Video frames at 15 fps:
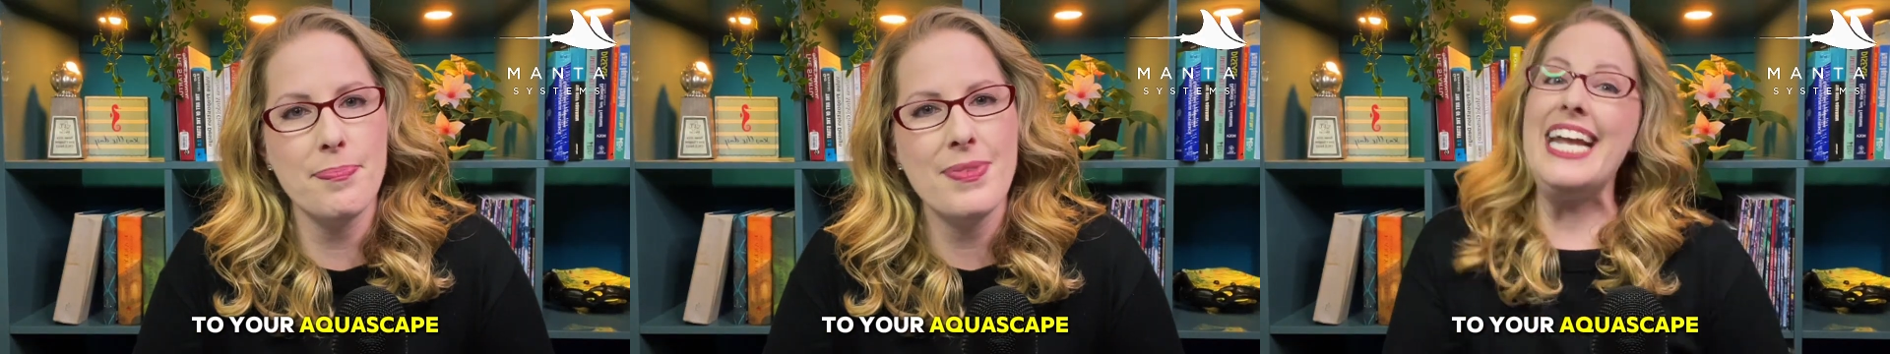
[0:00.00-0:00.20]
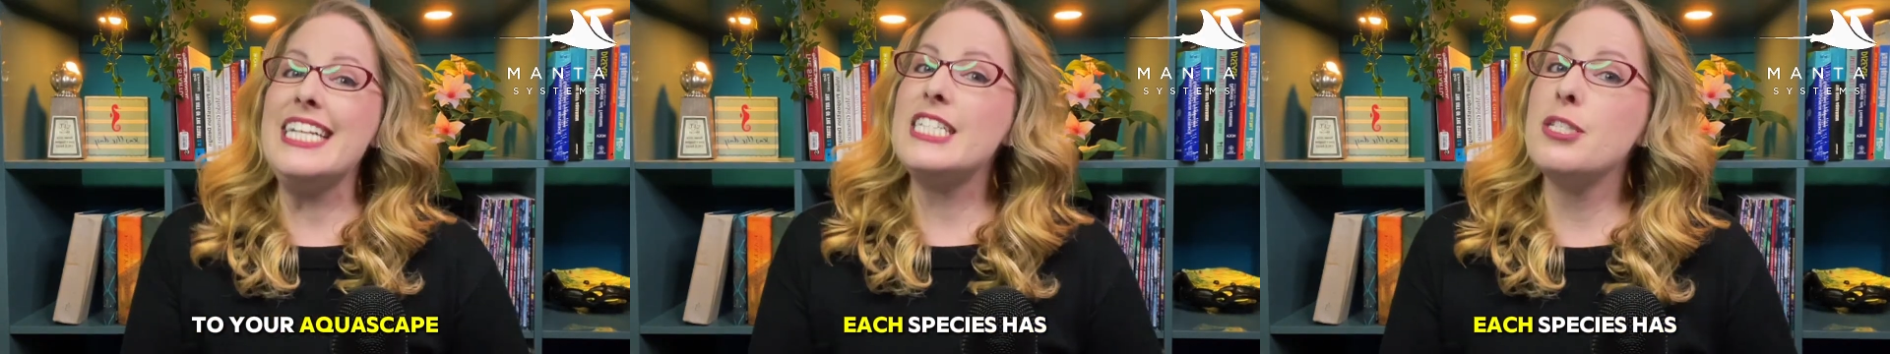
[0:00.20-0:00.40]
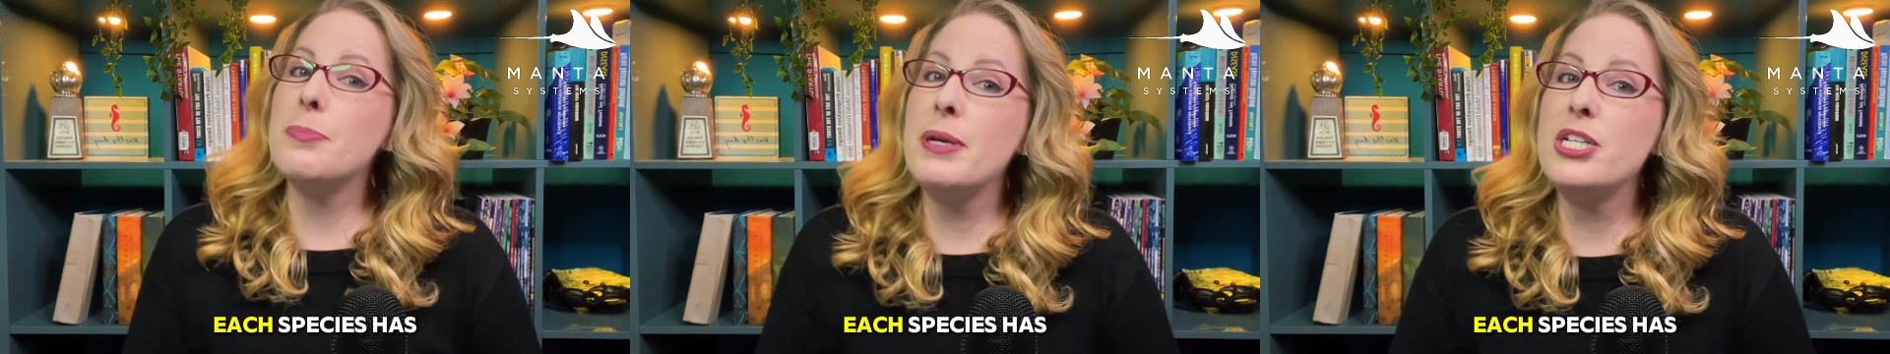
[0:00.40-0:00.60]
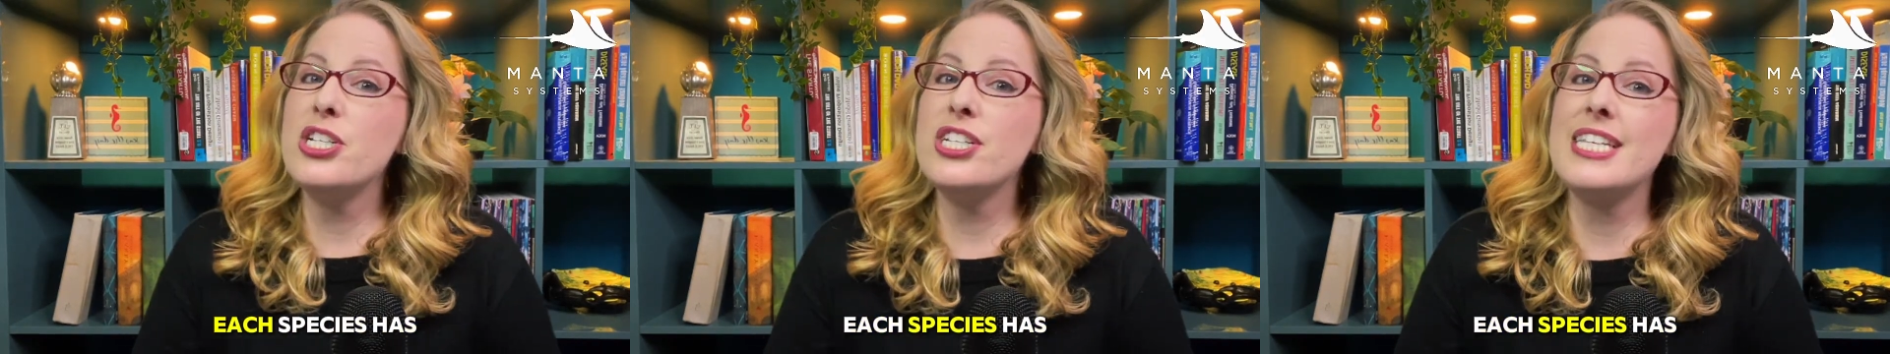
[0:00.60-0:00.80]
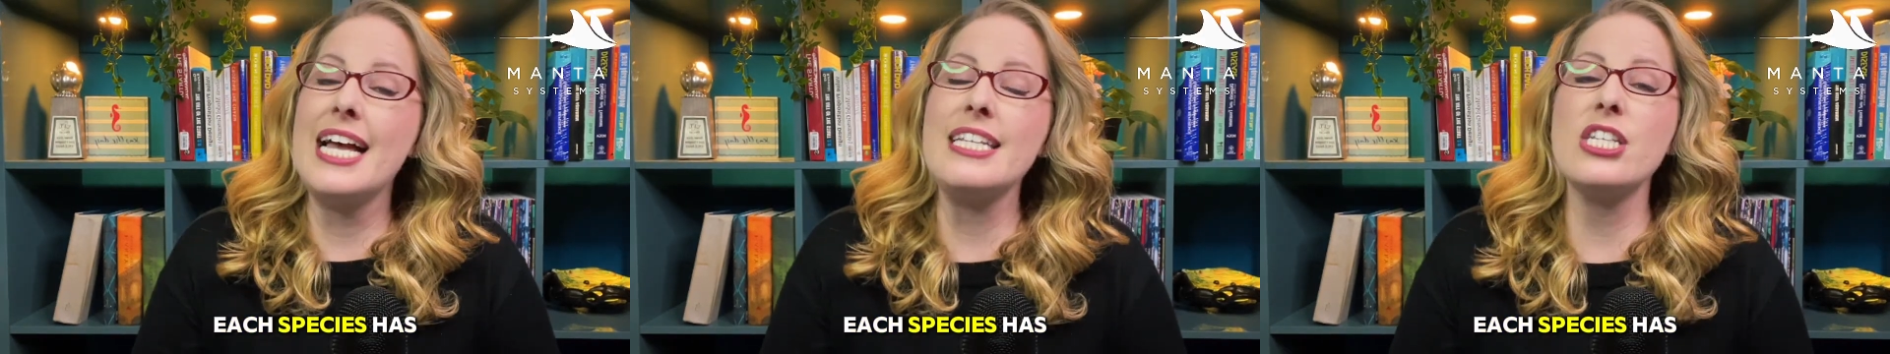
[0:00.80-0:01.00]
Each
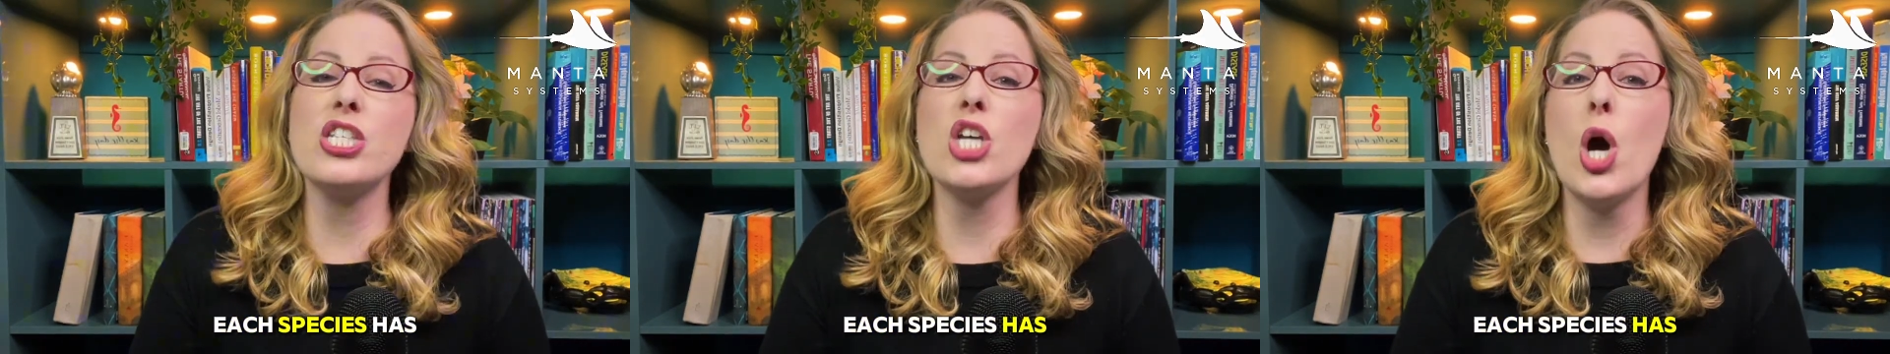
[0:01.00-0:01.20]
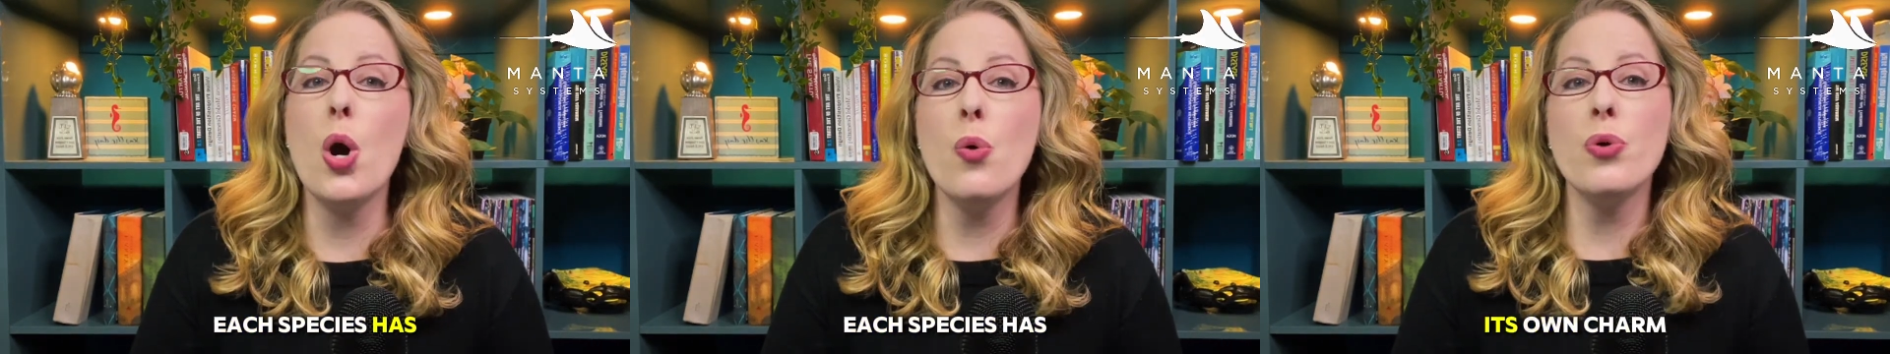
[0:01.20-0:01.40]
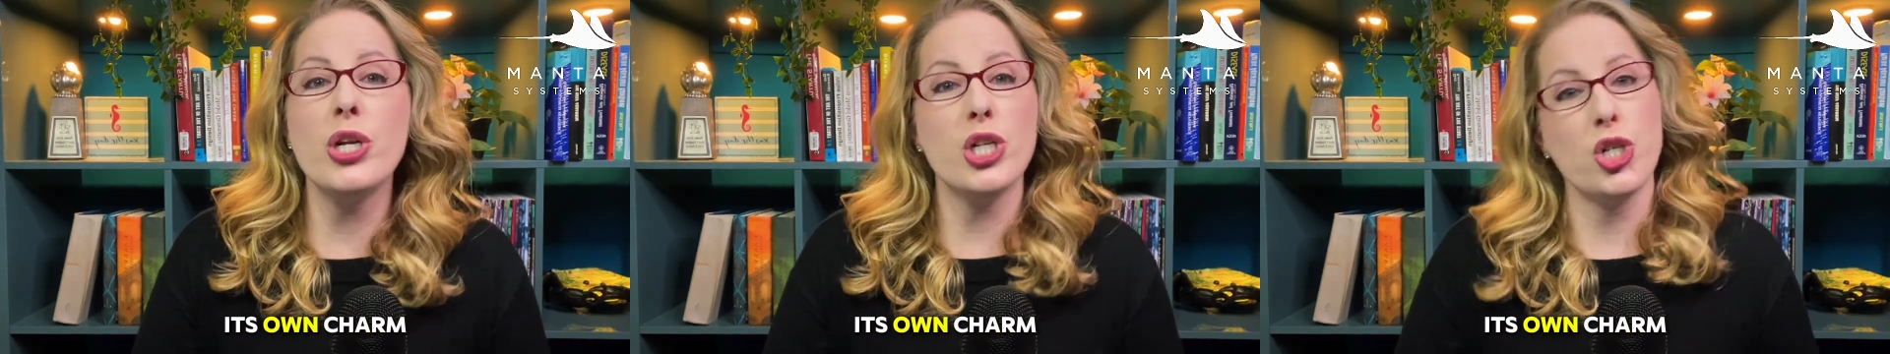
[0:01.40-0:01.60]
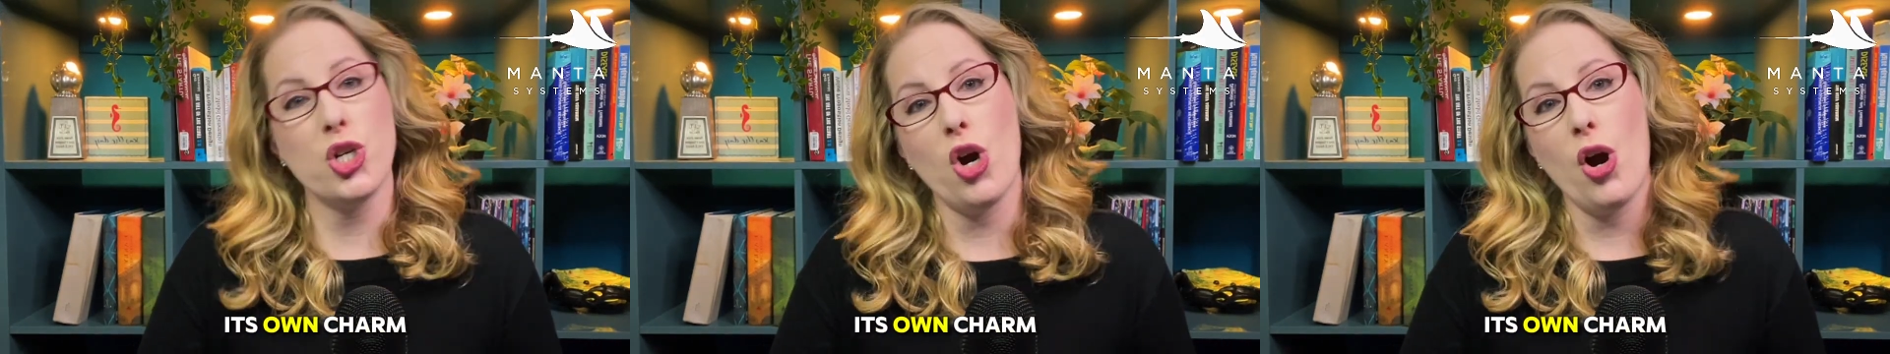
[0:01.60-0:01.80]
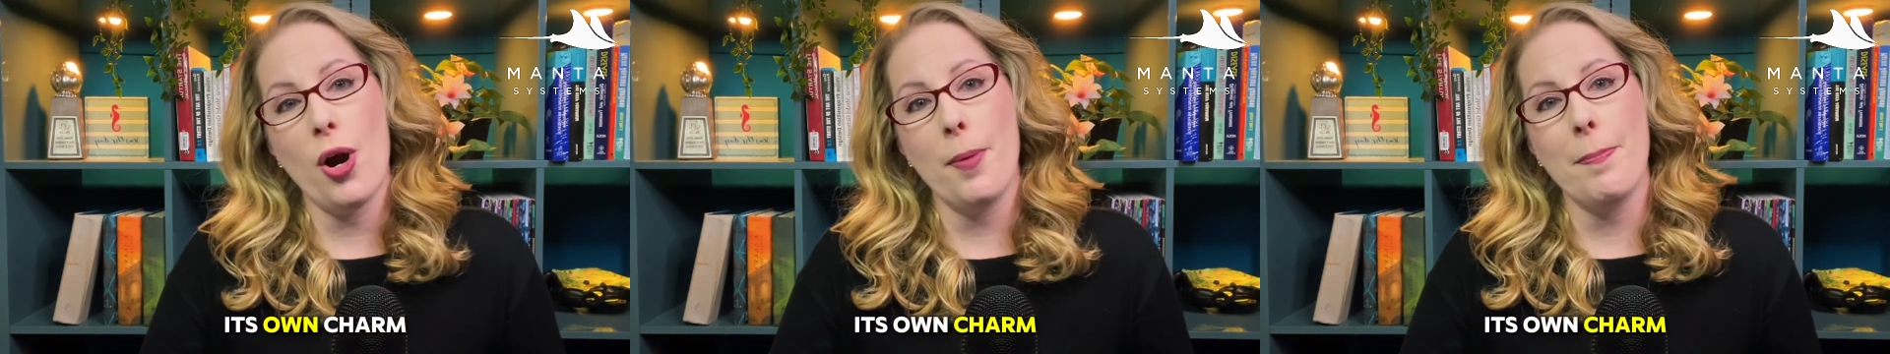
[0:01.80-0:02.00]
species has its own
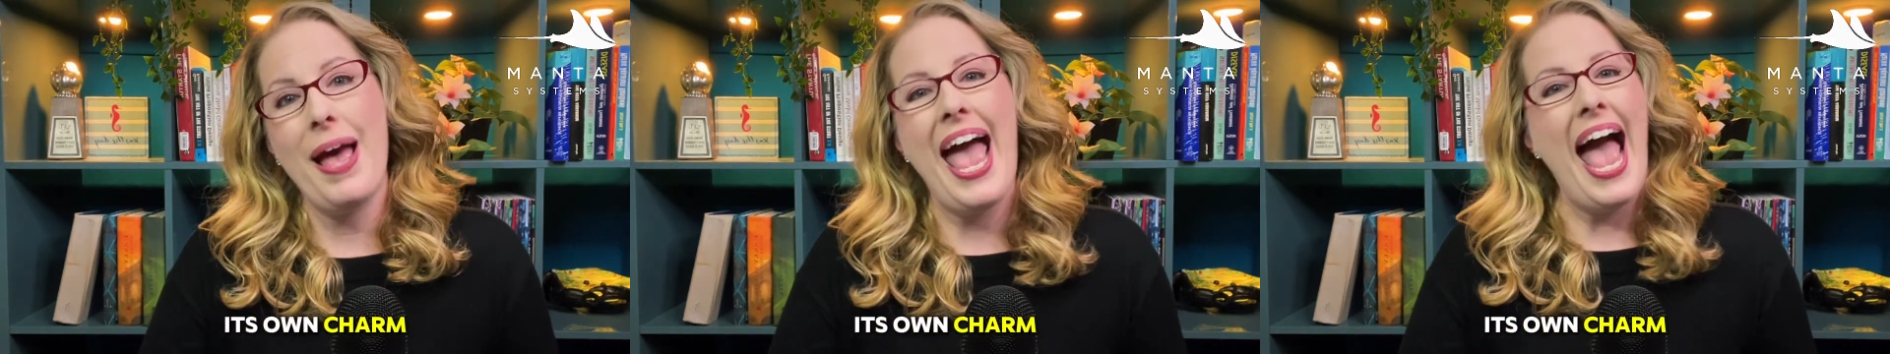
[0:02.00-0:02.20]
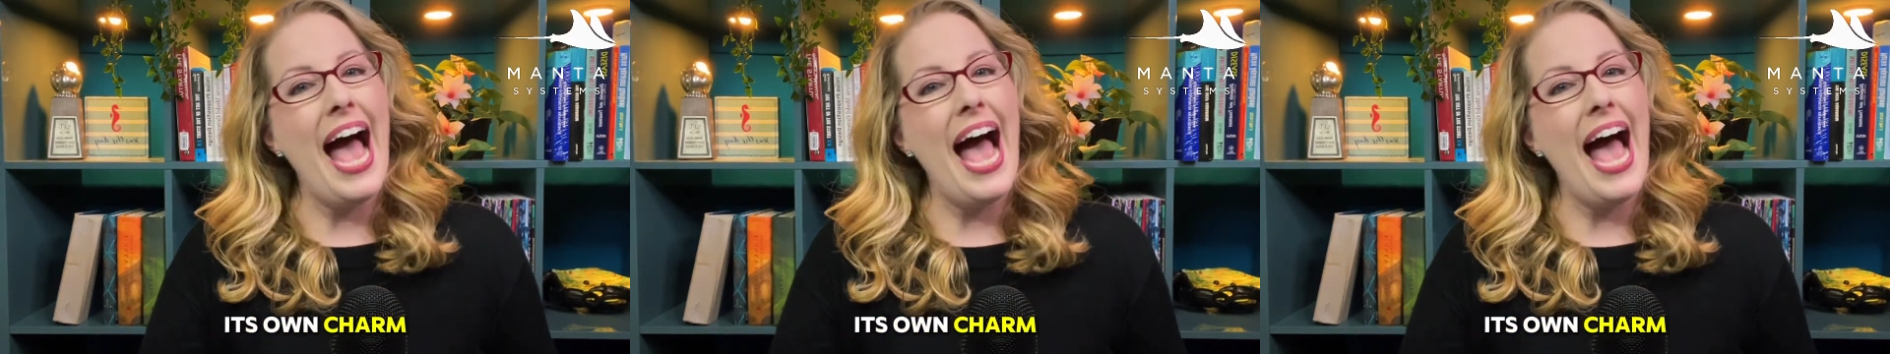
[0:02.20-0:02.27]
charm,